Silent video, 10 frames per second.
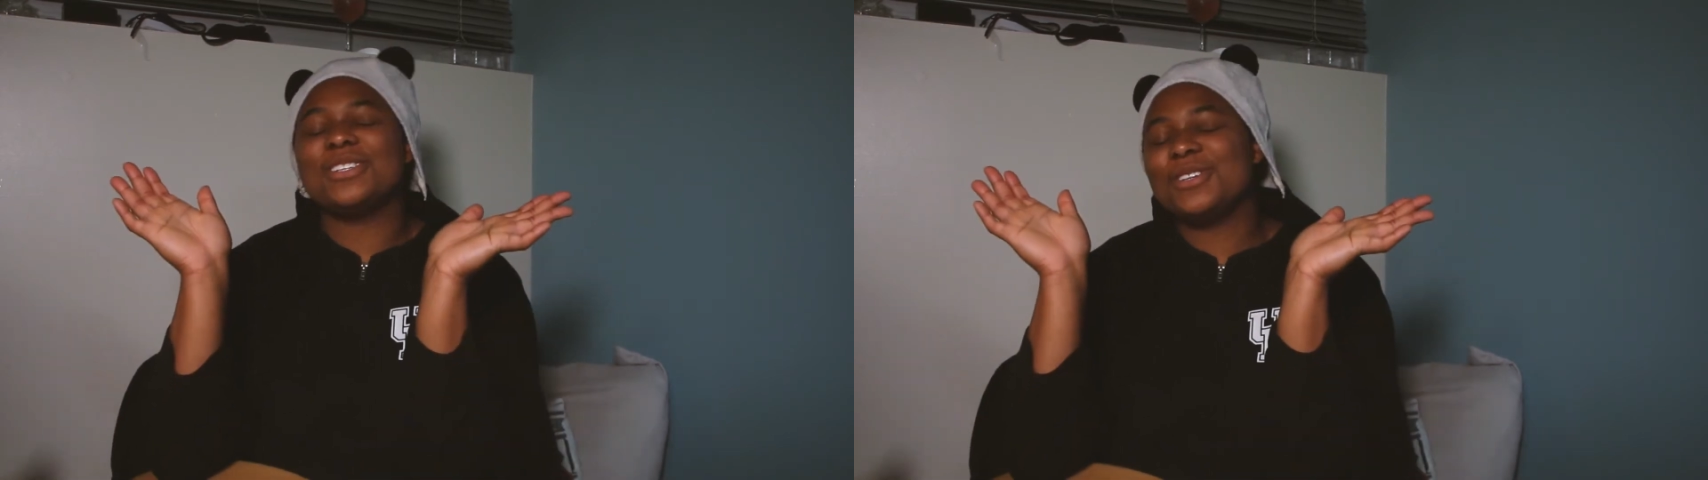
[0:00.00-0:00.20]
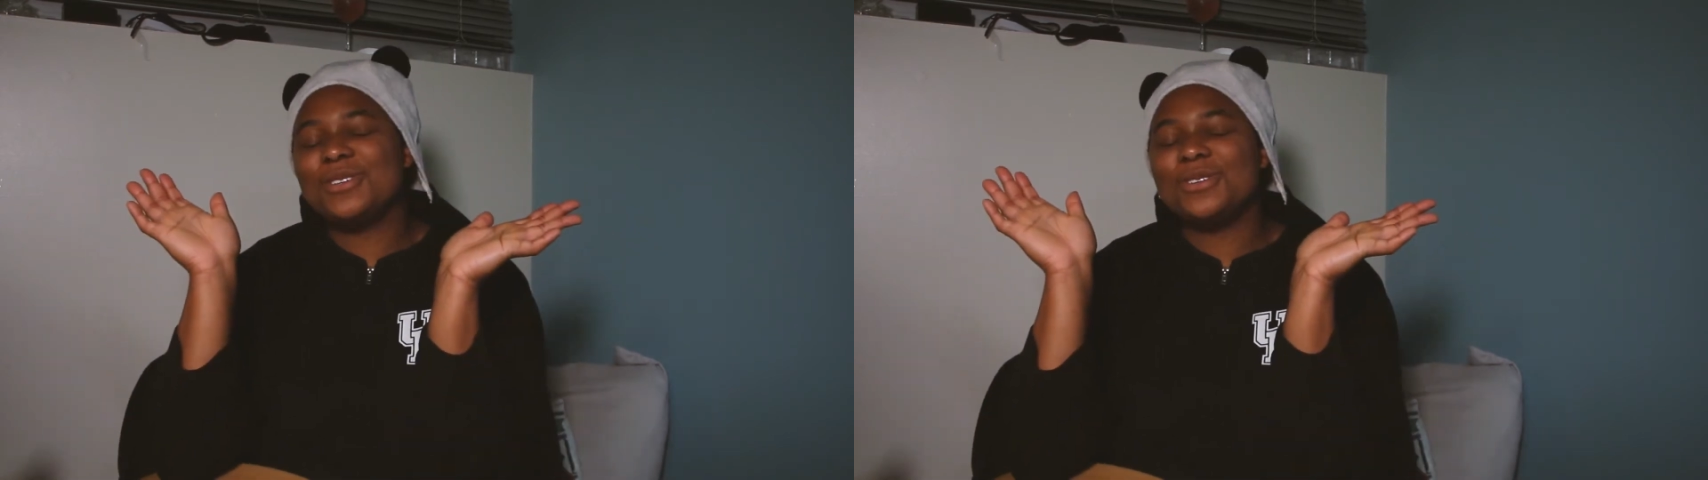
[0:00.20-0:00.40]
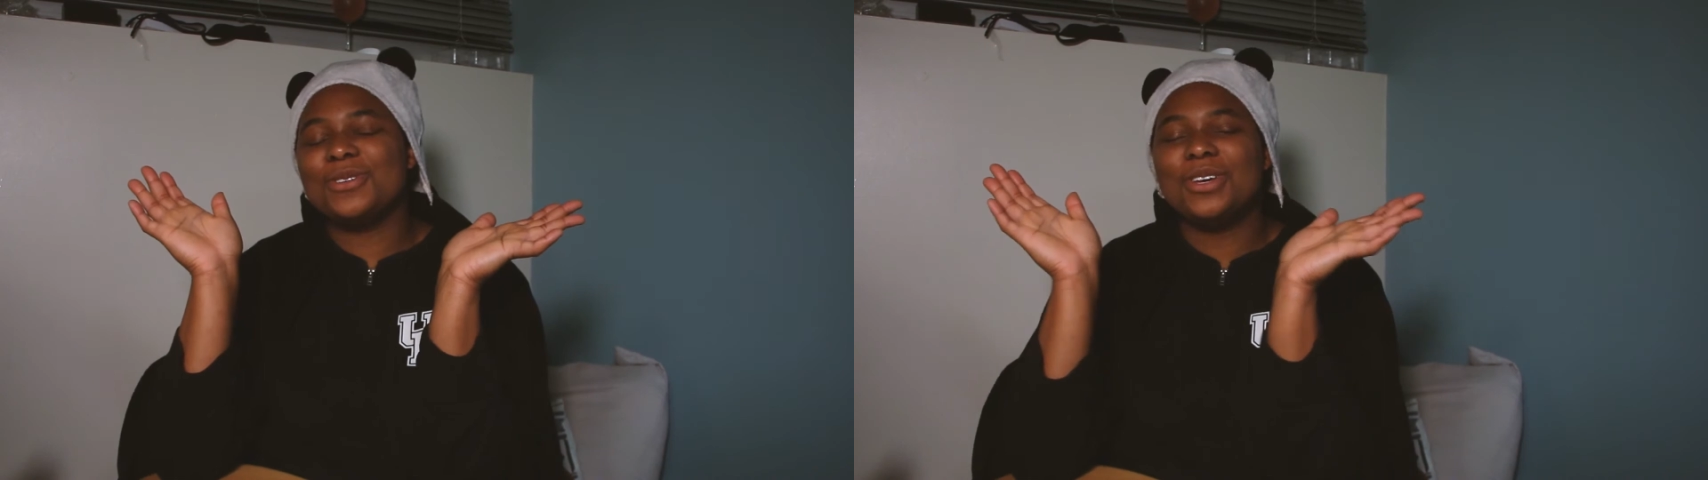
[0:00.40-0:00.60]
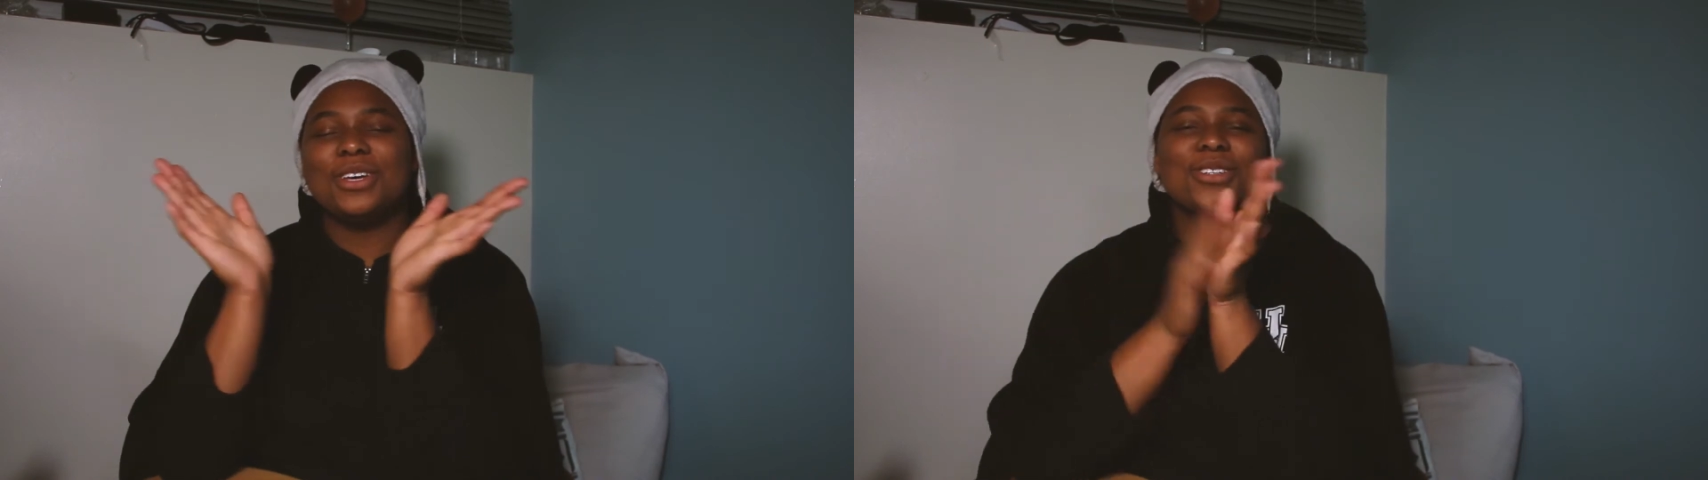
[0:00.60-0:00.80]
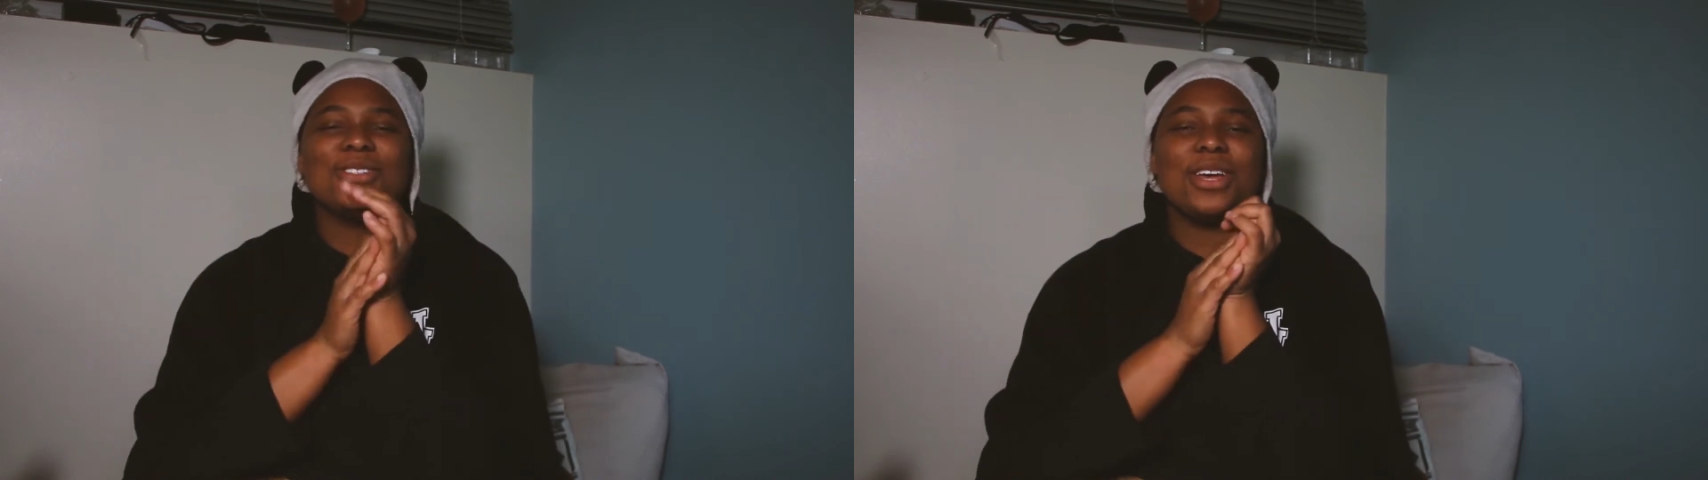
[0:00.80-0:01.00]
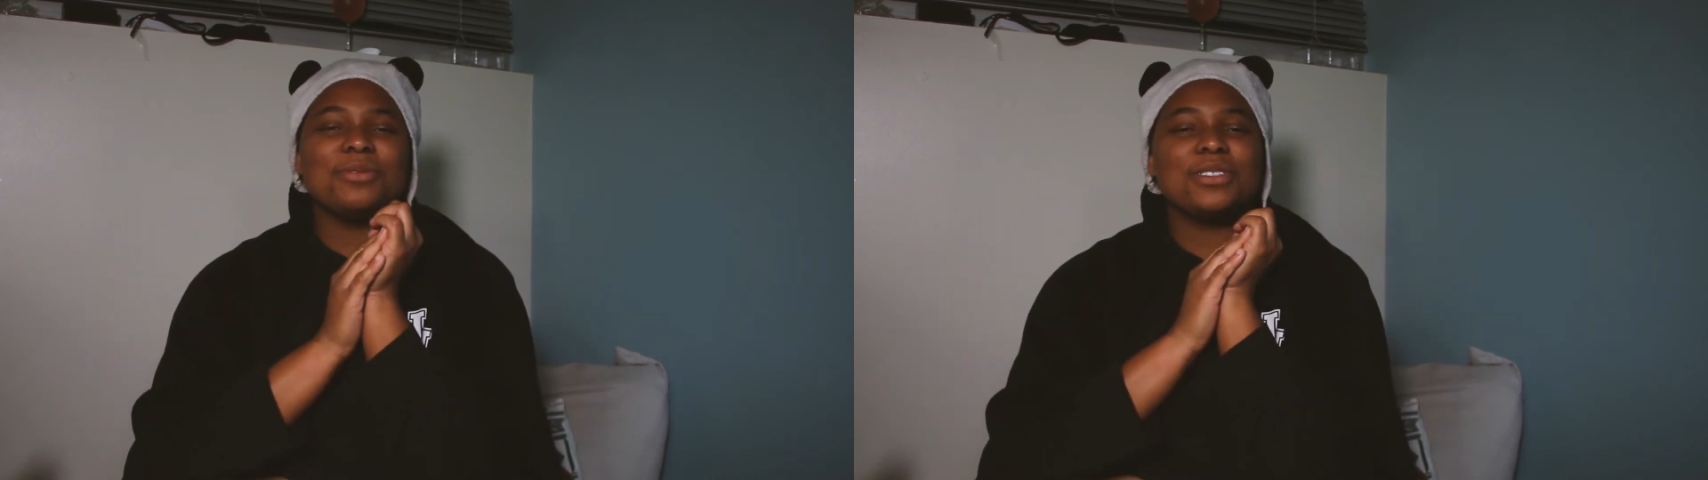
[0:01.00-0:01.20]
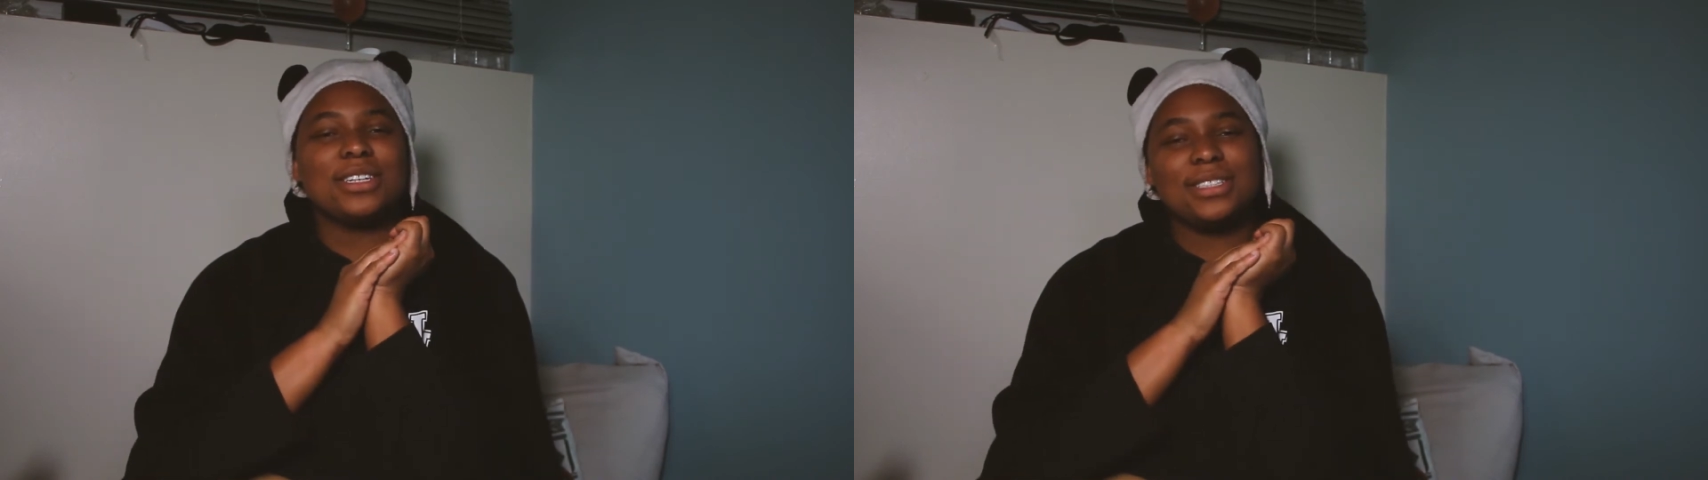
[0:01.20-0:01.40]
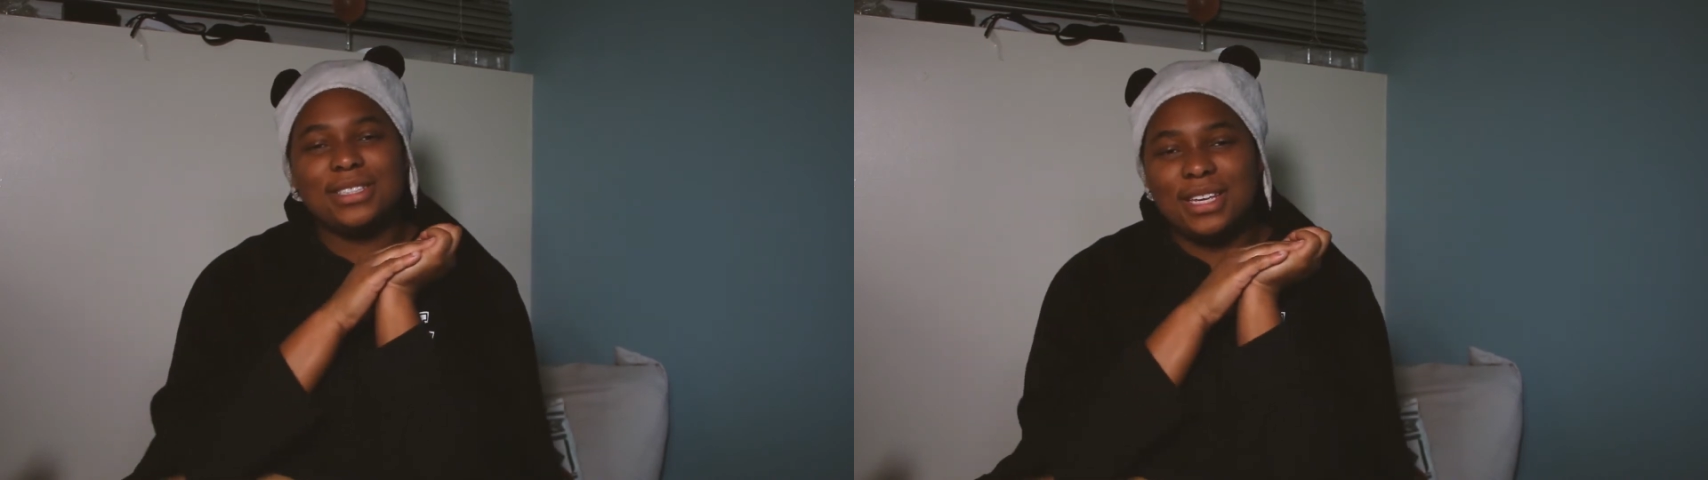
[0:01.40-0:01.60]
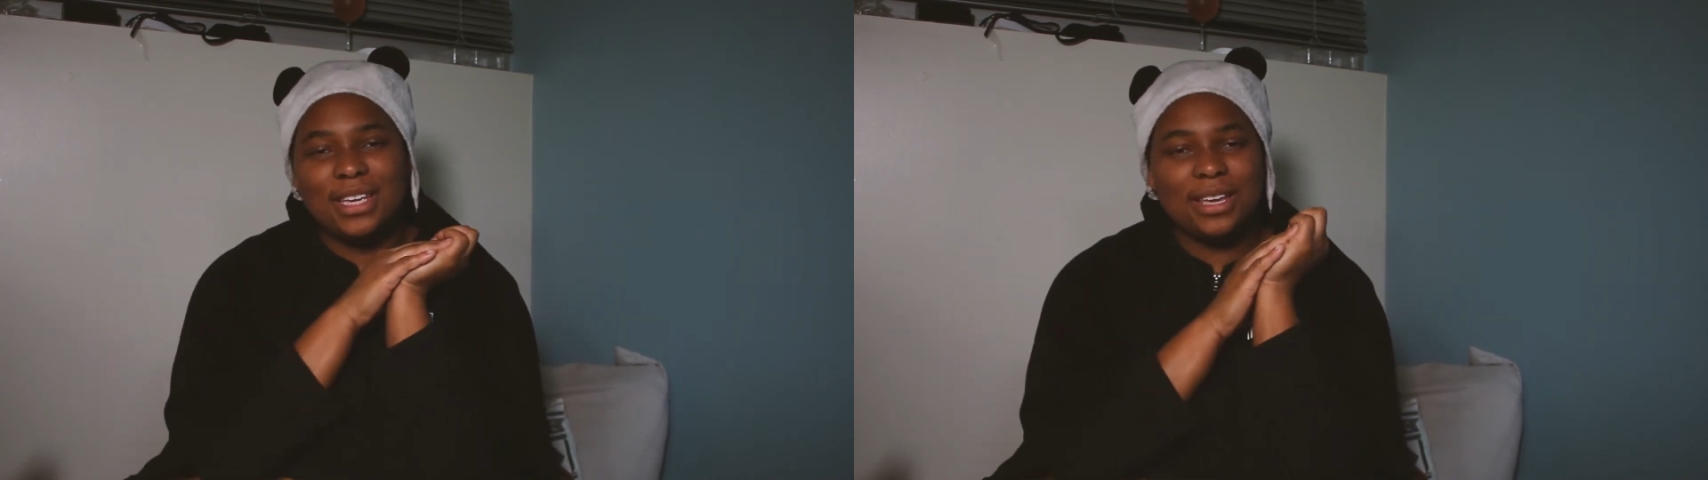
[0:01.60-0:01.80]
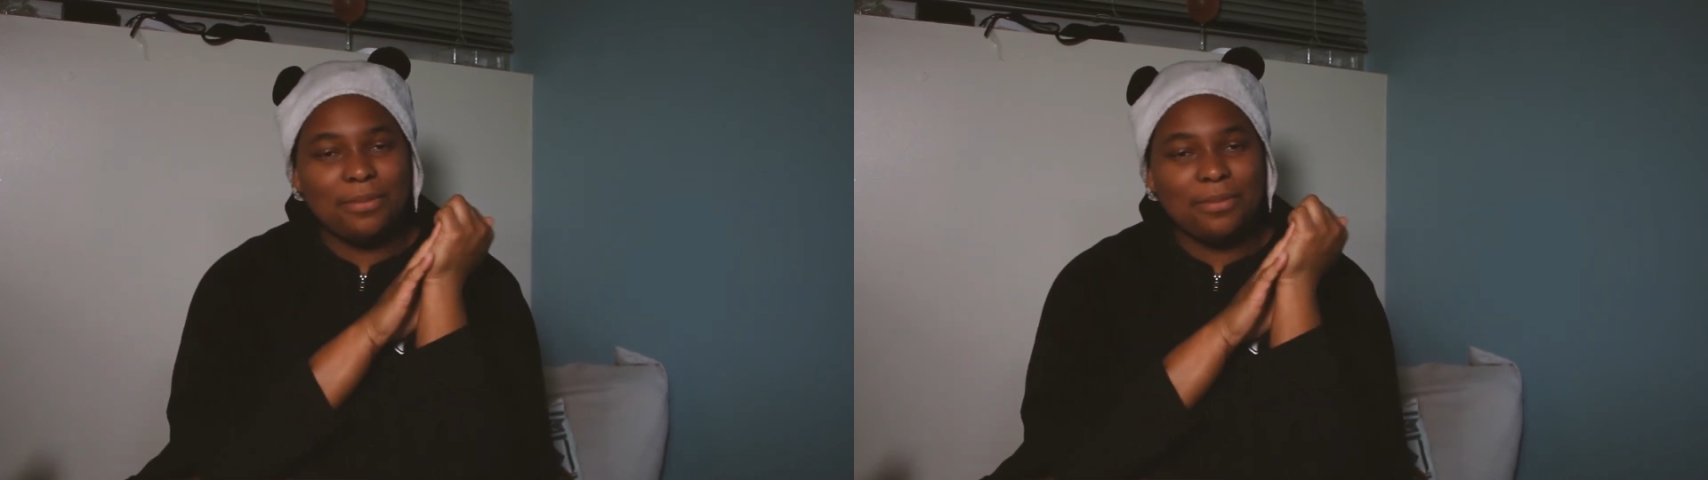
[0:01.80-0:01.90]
too, so I'm just gonna sing